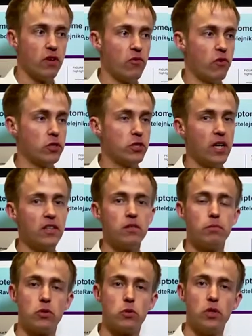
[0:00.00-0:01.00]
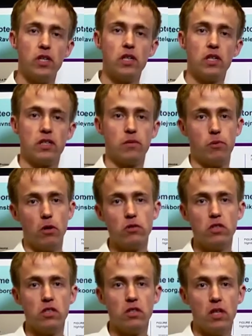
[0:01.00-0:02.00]
differentiation between the
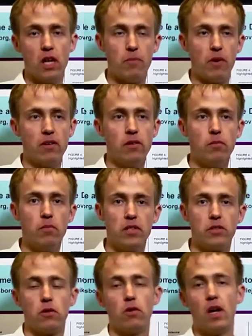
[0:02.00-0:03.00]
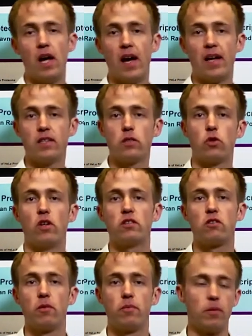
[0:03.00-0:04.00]
protein abundant measure and the
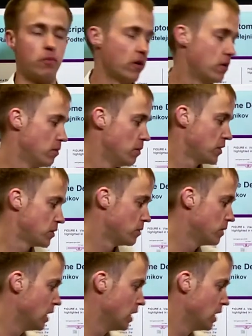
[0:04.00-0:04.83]
transcript abundant measure.